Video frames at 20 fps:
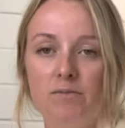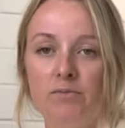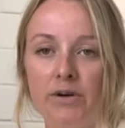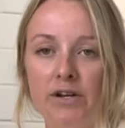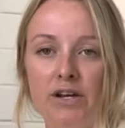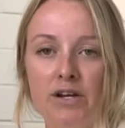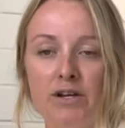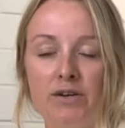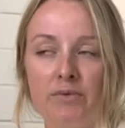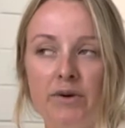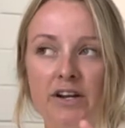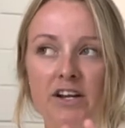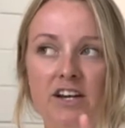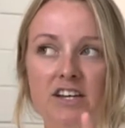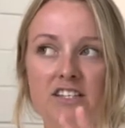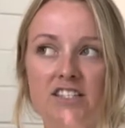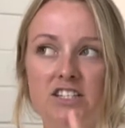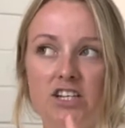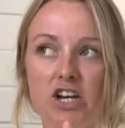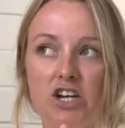when I
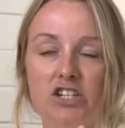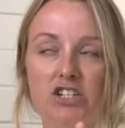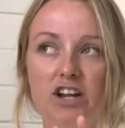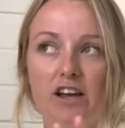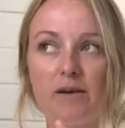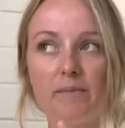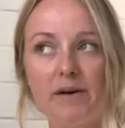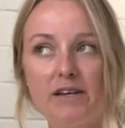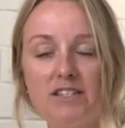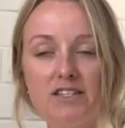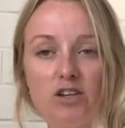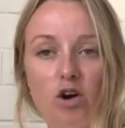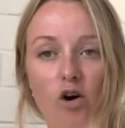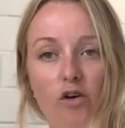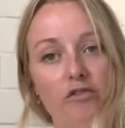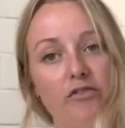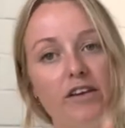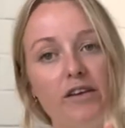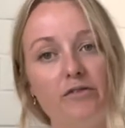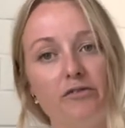searched like best
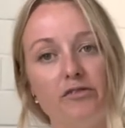coffee in